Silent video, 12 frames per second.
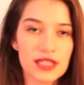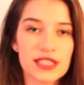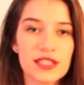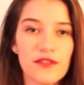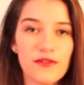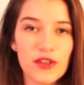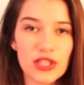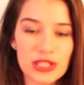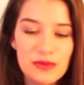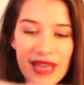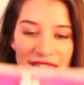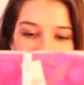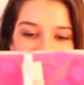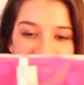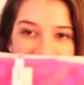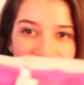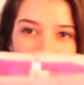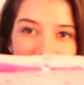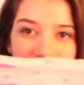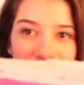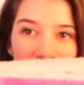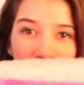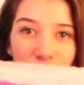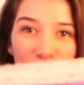So first we have this little
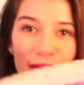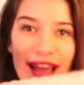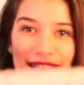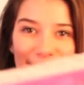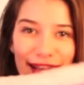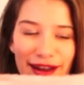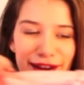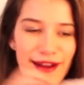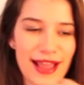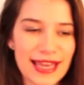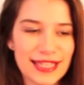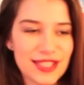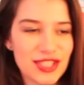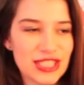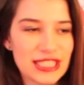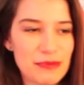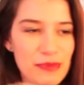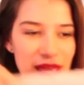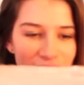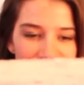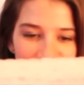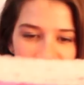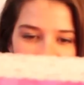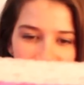number right here, and it's just a
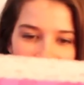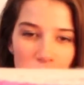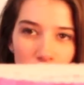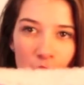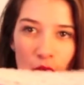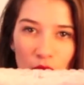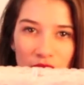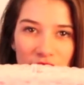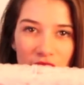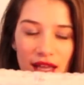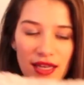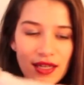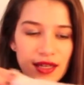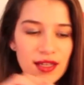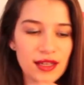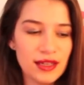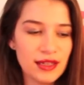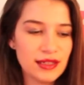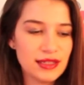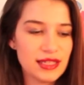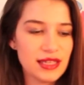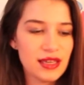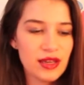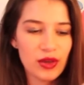pink polka-dotted
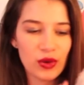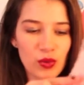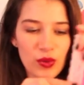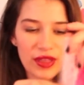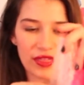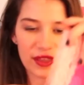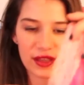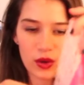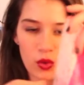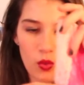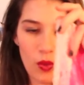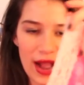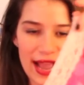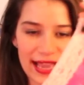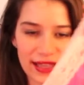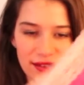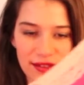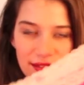undie with a white